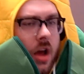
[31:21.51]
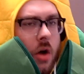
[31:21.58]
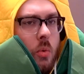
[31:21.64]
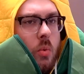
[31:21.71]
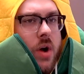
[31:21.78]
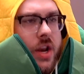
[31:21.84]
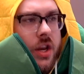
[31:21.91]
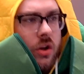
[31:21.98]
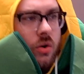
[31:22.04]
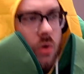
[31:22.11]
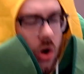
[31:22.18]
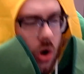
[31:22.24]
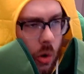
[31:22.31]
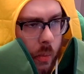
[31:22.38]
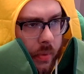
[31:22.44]
When you
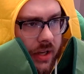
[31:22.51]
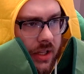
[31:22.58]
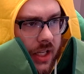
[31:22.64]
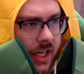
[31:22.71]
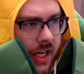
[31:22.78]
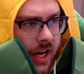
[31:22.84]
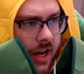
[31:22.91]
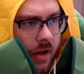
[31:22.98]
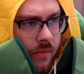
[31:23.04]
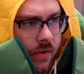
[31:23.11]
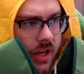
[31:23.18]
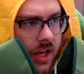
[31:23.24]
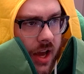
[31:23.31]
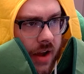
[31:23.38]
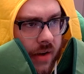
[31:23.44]
openly
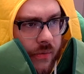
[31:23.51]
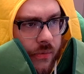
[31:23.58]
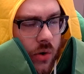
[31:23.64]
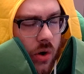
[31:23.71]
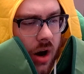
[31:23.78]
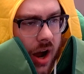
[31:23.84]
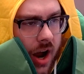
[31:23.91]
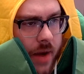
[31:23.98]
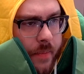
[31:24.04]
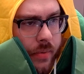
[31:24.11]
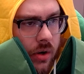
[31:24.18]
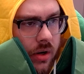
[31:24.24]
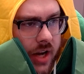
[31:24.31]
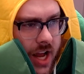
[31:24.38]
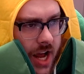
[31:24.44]
advocate for
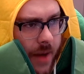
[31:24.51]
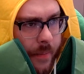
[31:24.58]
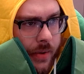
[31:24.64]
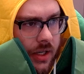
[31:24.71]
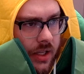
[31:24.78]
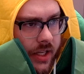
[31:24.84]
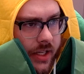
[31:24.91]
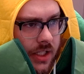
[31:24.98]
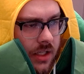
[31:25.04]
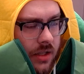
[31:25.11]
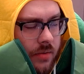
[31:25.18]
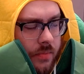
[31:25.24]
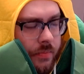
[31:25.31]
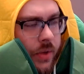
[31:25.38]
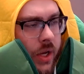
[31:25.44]

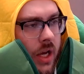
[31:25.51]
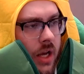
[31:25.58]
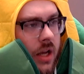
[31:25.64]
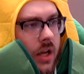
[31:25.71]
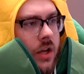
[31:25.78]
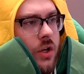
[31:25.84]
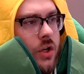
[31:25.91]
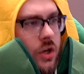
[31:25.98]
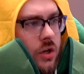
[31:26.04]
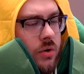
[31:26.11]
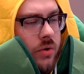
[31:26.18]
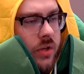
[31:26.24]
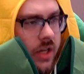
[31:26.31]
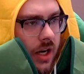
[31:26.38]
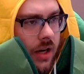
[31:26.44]
hyper-capitalism, you
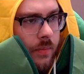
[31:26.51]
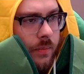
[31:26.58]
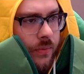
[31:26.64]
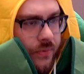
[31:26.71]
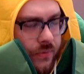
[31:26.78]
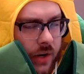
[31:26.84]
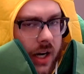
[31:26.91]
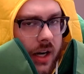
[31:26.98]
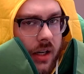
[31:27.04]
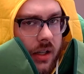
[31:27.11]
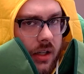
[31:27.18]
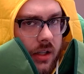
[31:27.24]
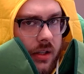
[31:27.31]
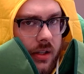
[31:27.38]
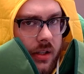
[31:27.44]
dumb
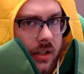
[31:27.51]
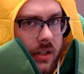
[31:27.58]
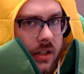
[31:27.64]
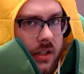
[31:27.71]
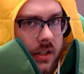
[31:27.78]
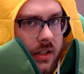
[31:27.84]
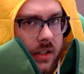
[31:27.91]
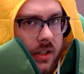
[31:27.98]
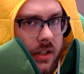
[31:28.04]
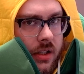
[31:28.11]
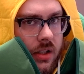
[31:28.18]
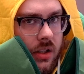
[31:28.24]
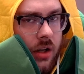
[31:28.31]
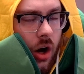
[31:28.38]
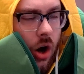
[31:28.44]
fuck.
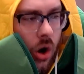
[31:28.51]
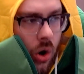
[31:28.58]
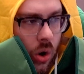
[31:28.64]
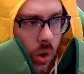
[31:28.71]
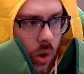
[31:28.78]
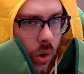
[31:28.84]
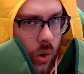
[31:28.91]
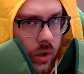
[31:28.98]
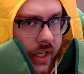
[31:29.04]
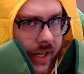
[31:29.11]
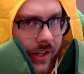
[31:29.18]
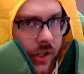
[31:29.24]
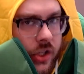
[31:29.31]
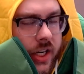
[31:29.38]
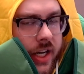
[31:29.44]
Holy
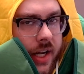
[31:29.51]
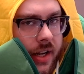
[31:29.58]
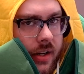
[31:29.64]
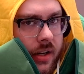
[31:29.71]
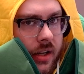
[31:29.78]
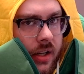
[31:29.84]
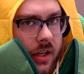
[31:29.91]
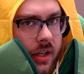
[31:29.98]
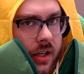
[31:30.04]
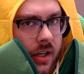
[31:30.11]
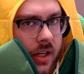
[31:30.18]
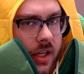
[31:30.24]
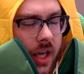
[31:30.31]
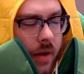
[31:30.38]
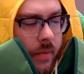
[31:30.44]
shit.
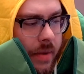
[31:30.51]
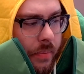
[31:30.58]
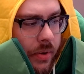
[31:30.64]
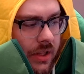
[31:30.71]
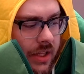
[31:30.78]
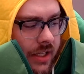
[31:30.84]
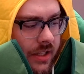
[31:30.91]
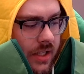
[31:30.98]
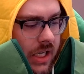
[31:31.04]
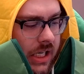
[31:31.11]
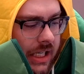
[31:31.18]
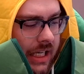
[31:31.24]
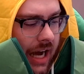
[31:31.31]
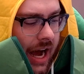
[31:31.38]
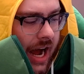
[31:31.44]
Can we put this
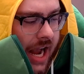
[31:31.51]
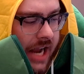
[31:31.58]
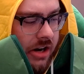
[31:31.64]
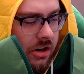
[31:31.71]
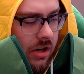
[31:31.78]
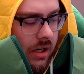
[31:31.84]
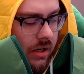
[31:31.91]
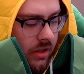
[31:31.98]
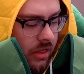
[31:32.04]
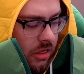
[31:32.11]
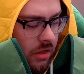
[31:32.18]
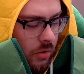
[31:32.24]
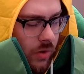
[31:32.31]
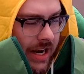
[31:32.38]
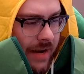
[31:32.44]
entire
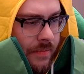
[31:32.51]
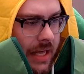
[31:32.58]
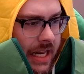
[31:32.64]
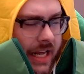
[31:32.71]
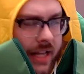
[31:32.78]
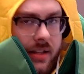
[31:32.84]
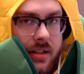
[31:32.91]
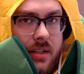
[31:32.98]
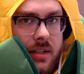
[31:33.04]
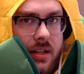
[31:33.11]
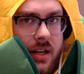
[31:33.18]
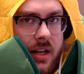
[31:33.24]
three minutes?